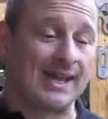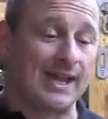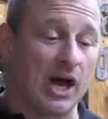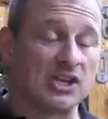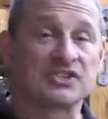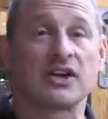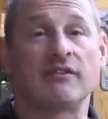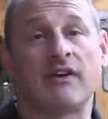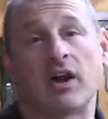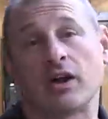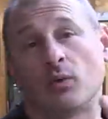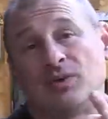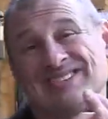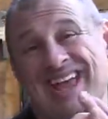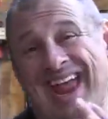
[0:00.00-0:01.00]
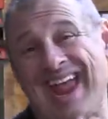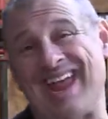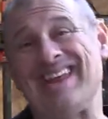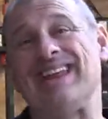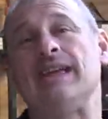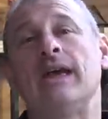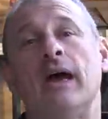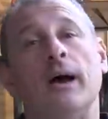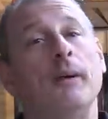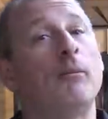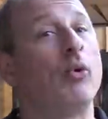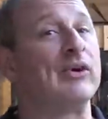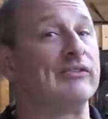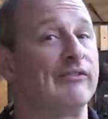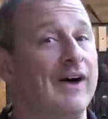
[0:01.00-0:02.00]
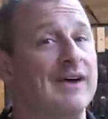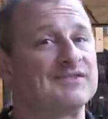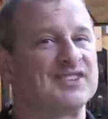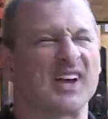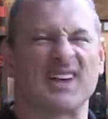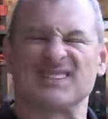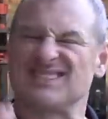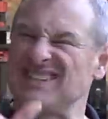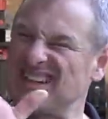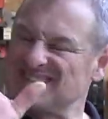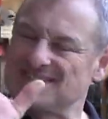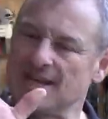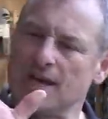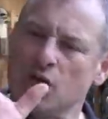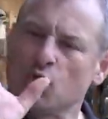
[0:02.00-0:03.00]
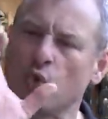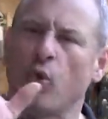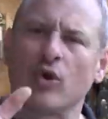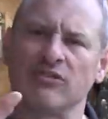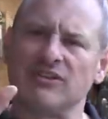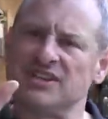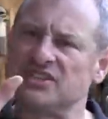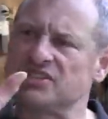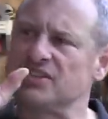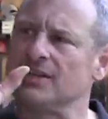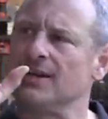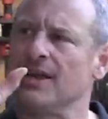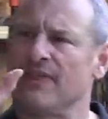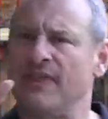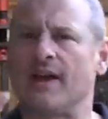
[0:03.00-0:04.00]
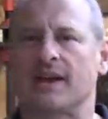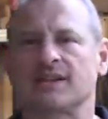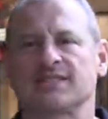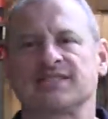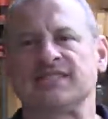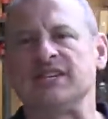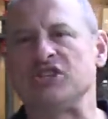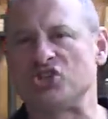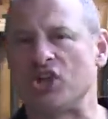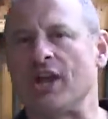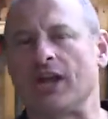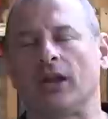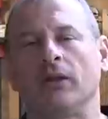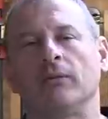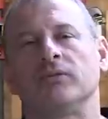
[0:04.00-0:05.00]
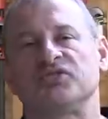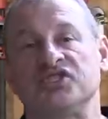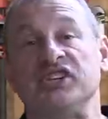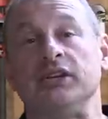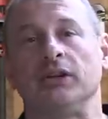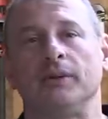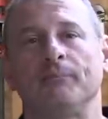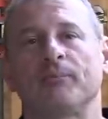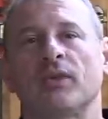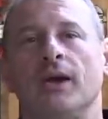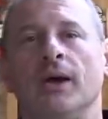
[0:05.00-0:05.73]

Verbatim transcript: and the Husqvarna was 80.5 seconds. And that's quarter inch thick C-channel steel.